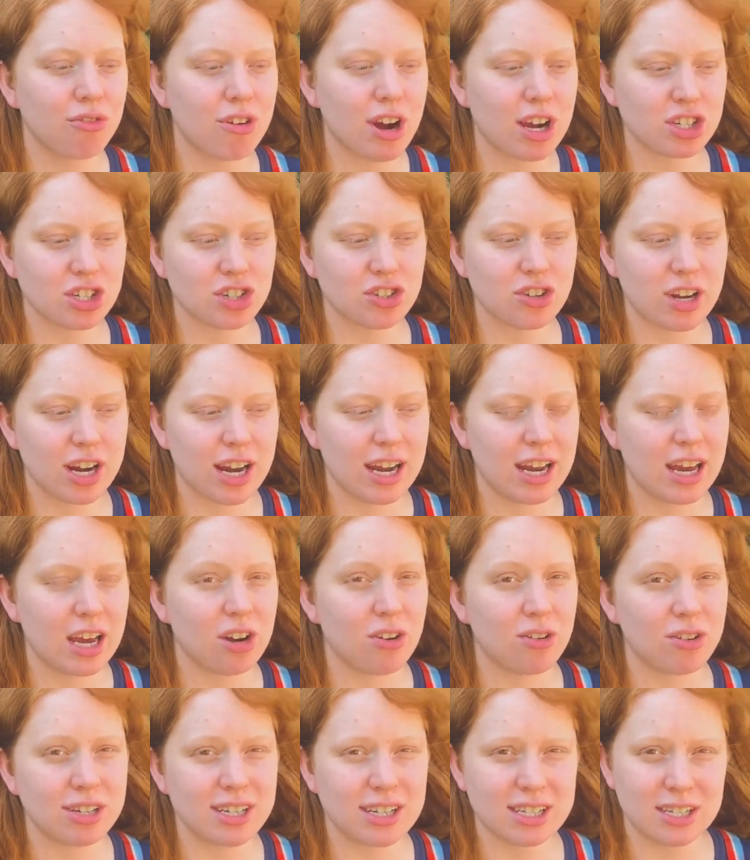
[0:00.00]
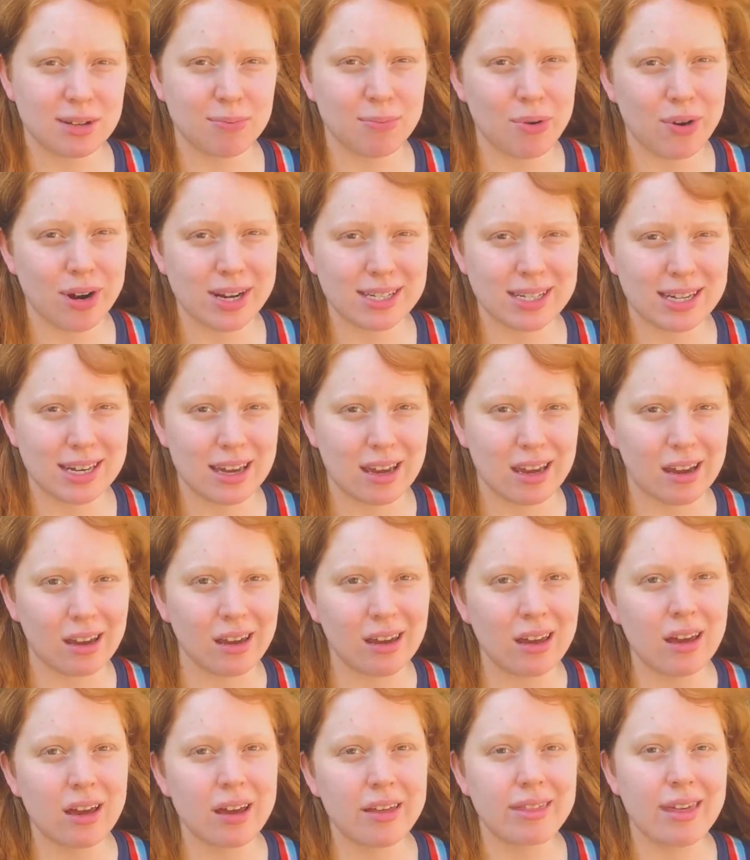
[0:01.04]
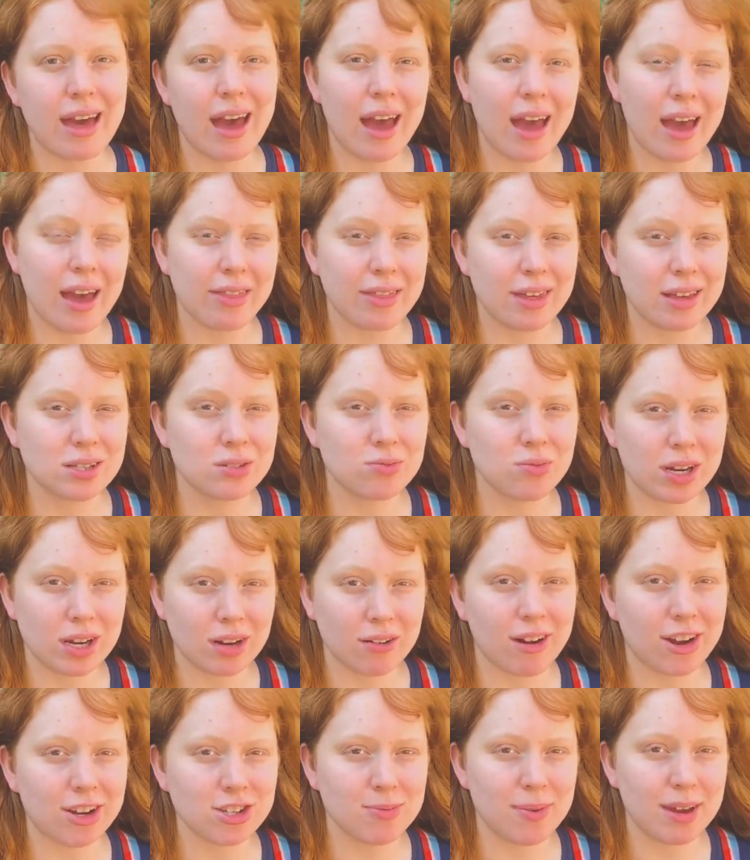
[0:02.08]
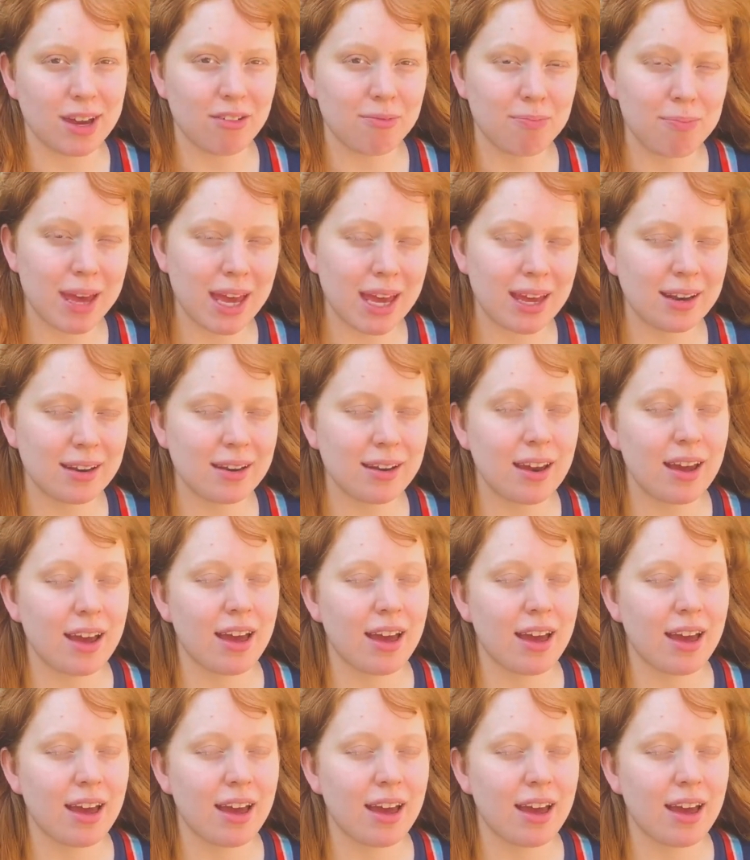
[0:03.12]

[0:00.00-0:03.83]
frustrated or disappointing this reading rush may have been,